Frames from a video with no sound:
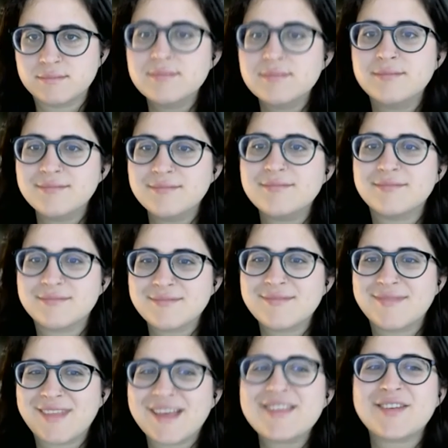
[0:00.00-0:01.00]
Mm-hmm.
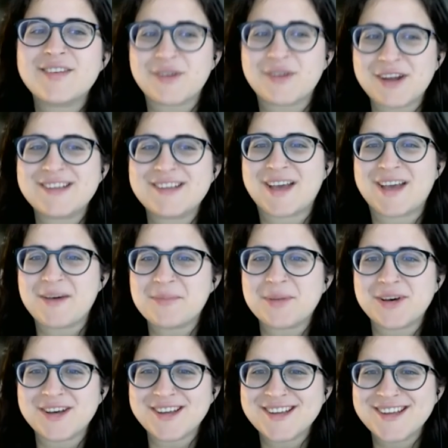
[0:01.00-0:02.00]
That's a great
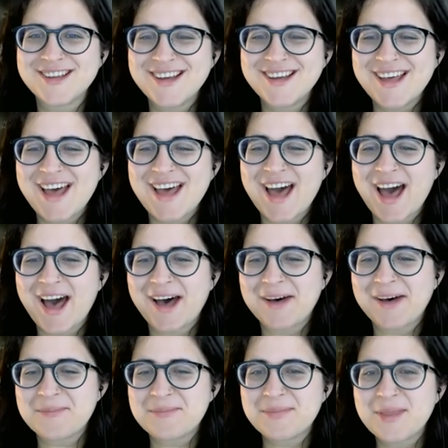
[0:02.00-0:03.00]
example.
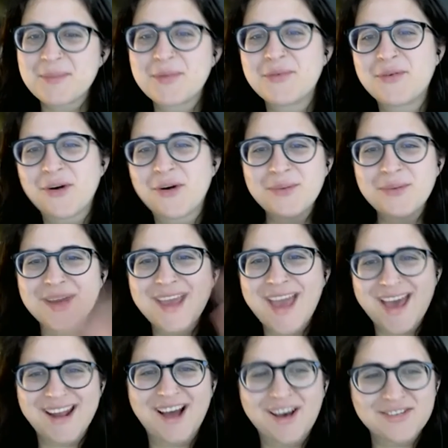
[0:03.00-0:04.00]
Before we
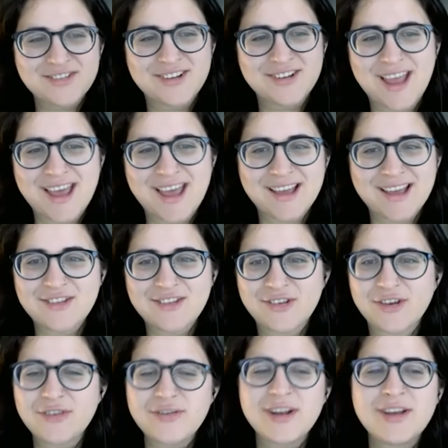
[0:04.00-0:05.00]
head off today, do
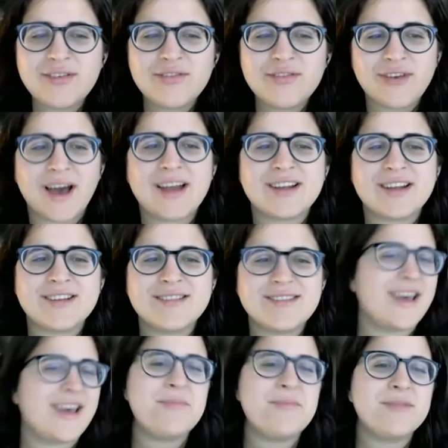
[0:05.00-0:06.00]
you have any final
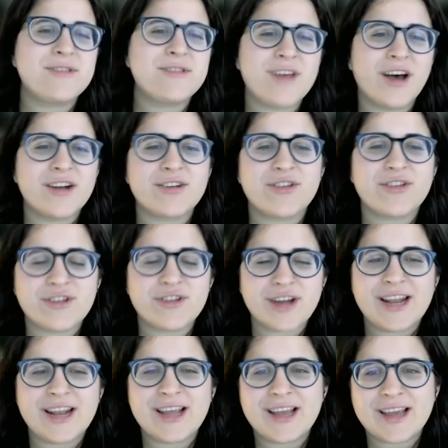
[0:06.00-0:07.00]
tips on
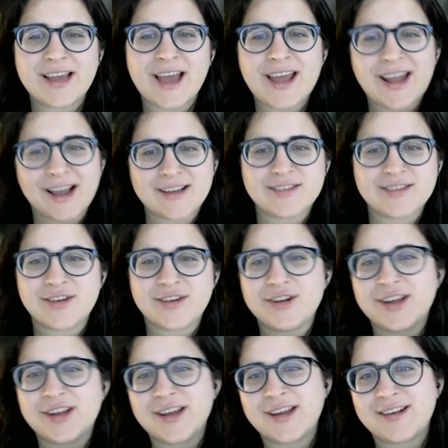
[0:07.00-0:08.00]
creating and
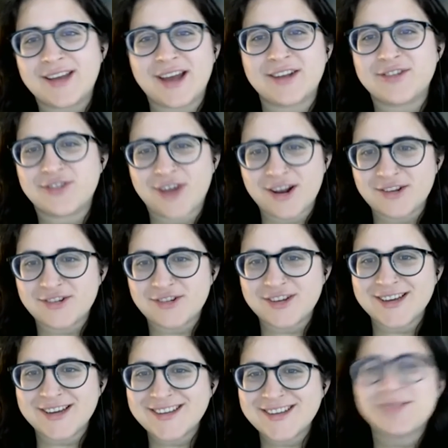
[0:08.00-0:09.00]
executing a data strategy?